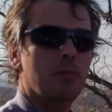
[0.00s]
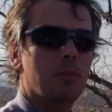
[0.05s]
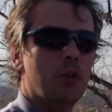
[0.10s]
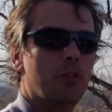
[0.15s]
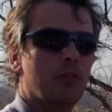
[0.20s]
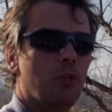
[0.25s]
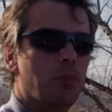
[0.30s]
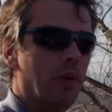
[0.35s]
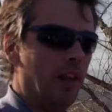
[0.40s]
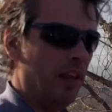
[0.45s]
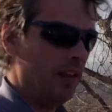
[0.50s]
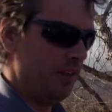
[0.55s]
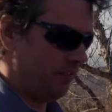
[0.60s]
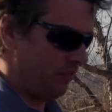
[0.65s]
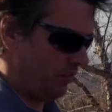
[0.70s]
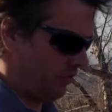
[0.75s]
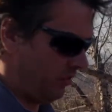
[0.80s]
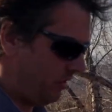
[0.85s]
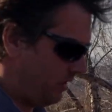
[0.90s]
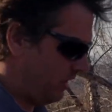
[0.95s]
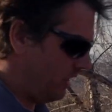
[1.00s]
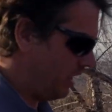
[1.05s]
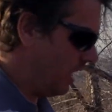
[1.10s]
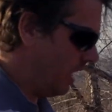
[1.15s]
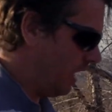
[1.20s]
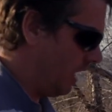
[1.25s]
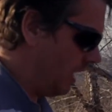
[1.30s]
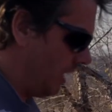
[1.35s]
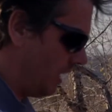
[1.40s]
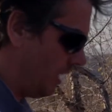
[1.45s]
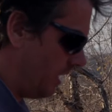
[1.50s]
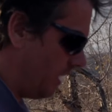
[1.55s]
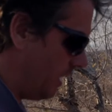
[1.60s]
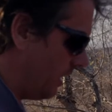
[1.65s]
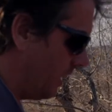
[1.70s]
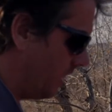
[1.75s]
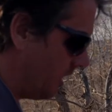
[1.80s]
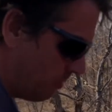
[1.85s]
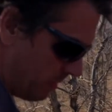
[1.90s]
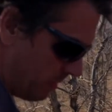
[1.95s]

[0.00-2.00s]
Beautiful place uh, in the